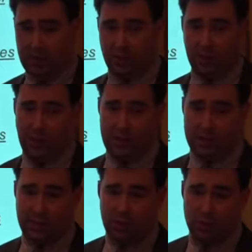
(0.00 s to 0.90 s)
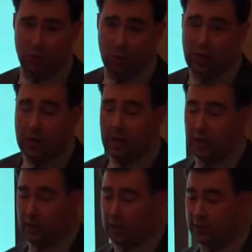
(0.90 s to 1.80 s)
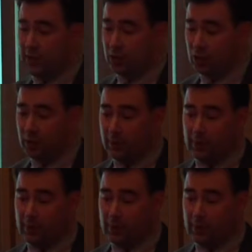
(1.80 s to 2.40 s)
destabilized into elite dictatorship.